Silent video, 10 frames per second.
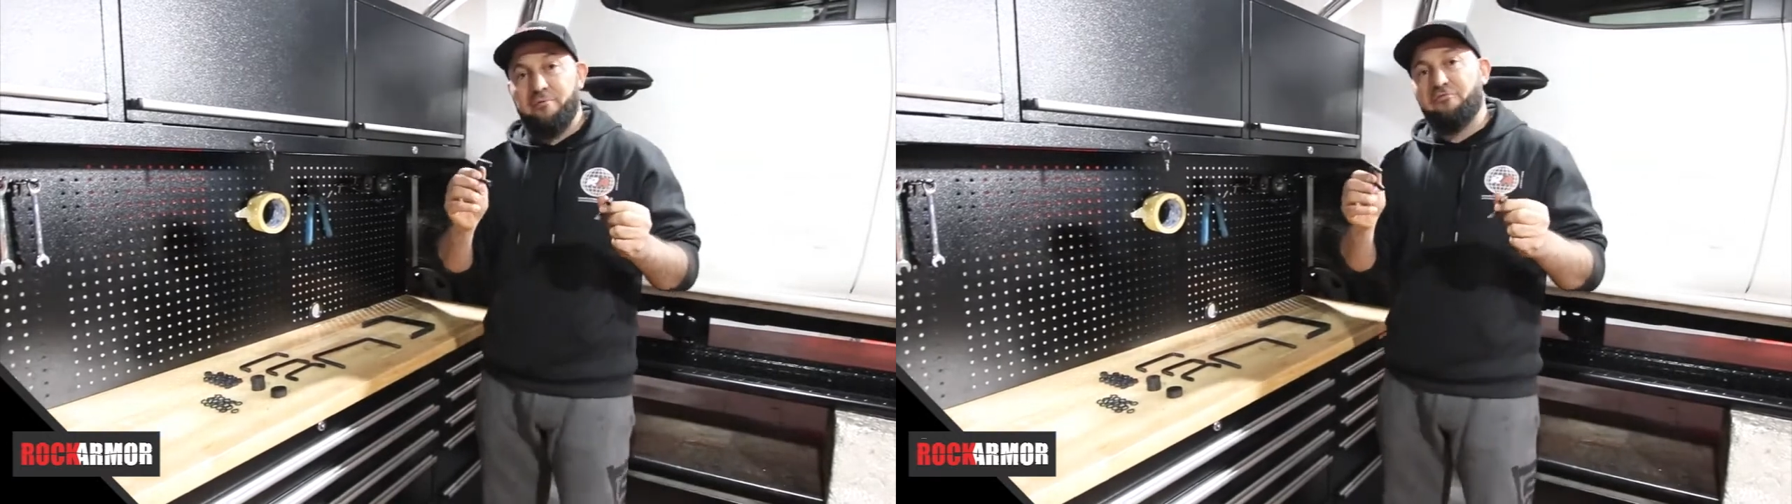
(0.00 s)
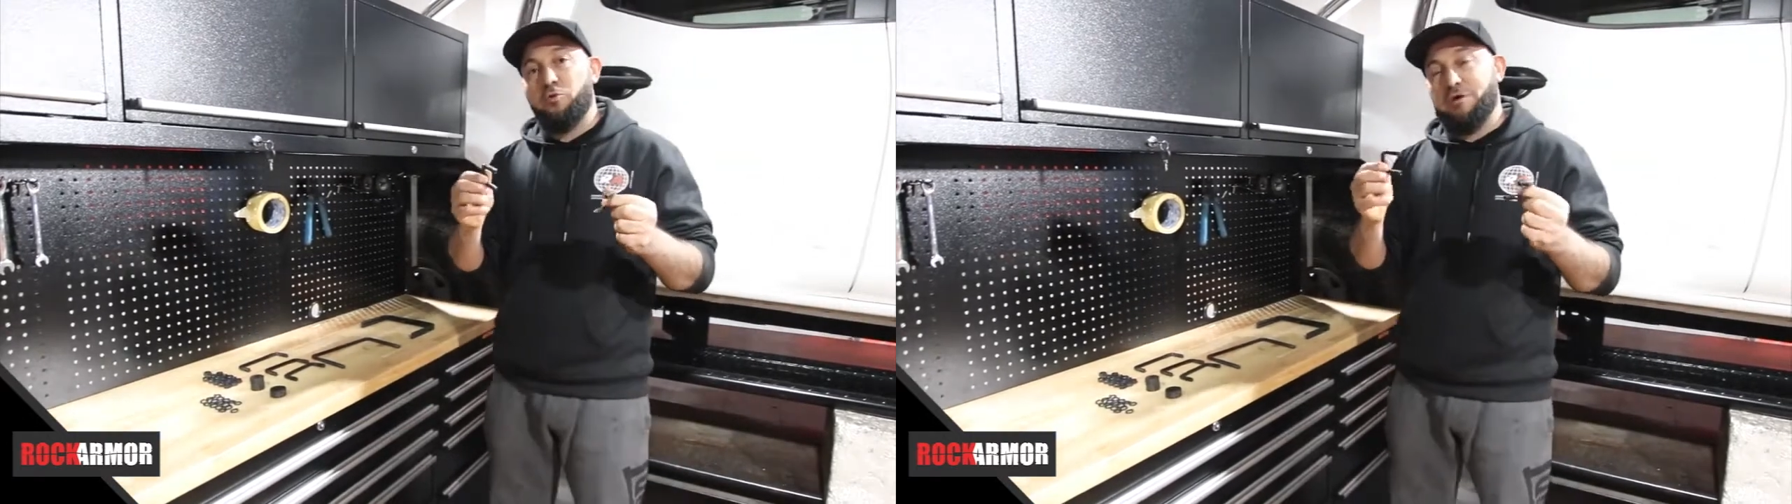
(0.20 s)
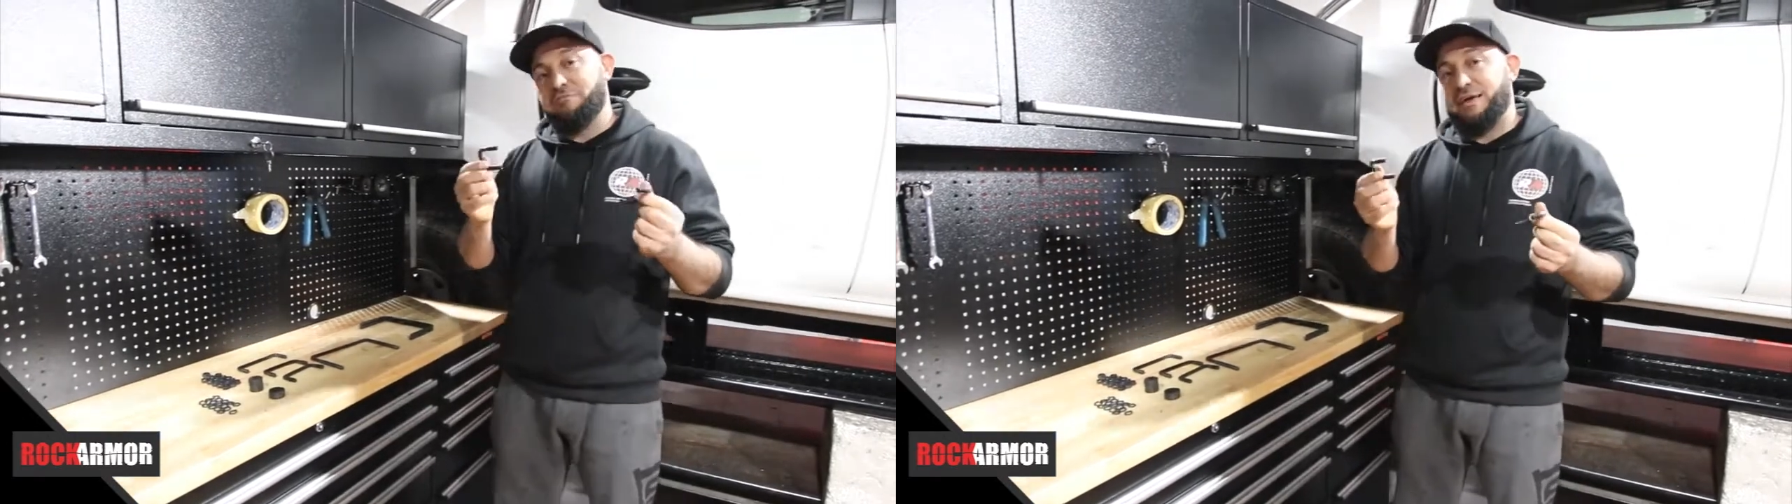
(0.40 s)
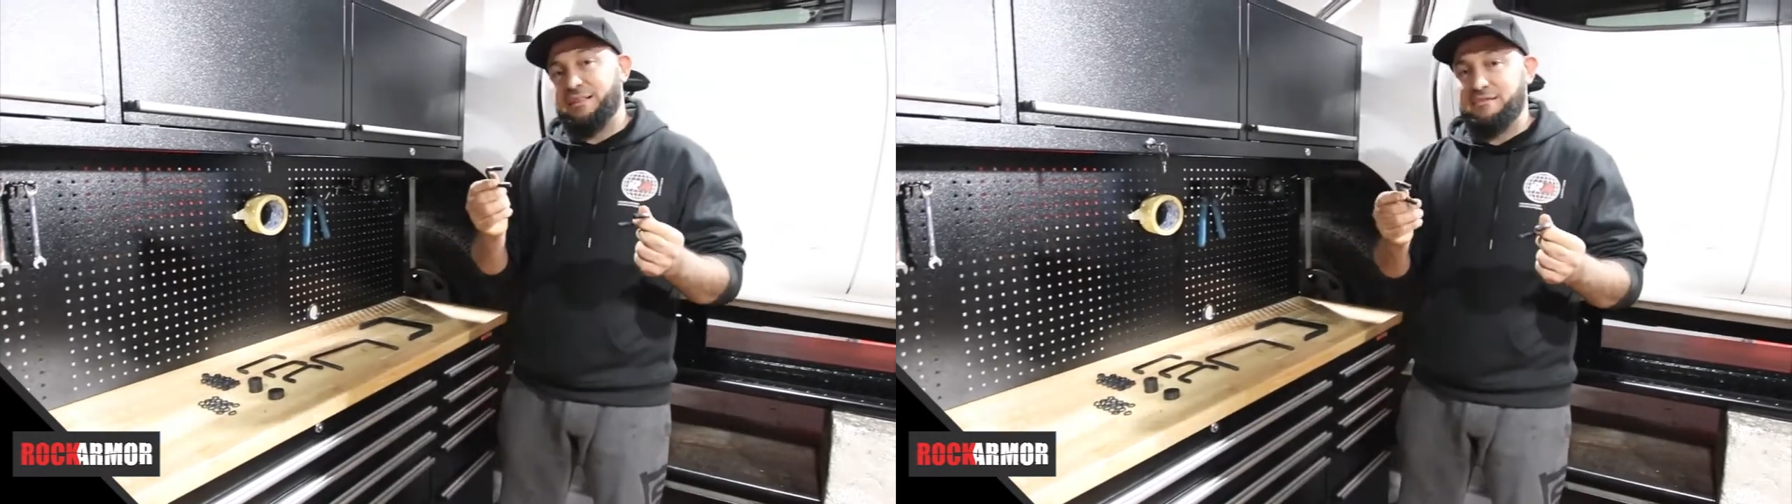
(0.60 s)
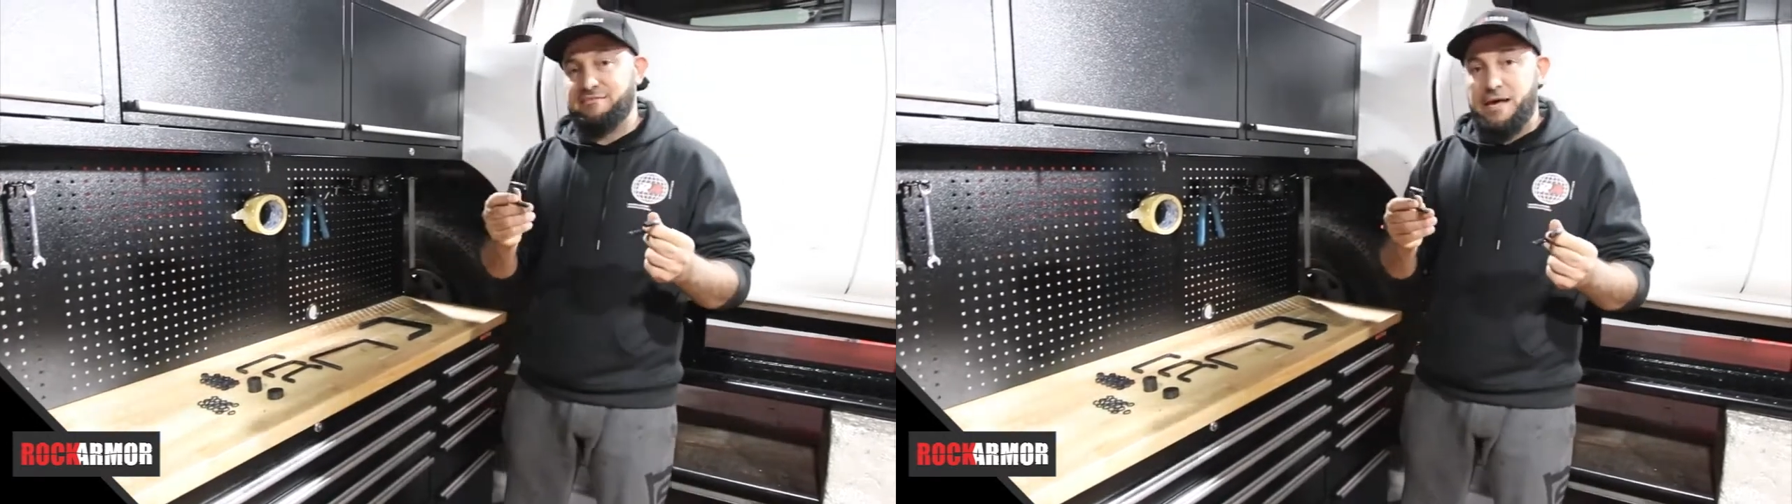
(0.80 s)
before we even
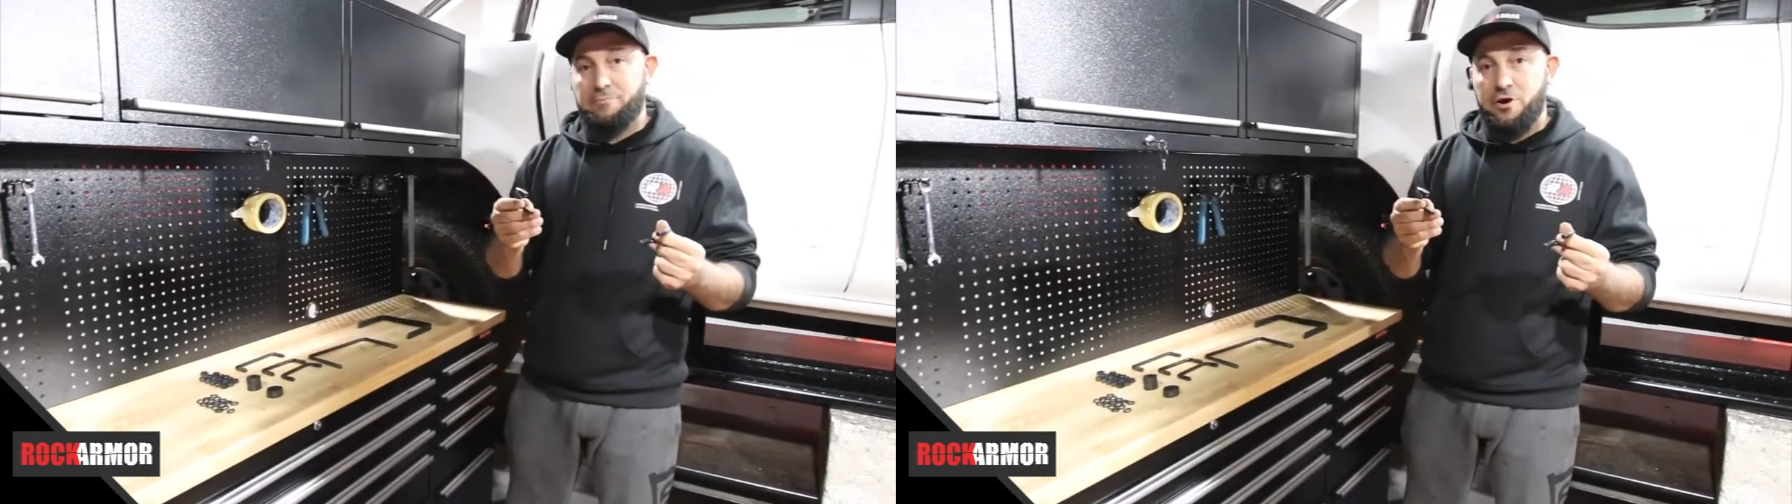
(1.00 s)
get the step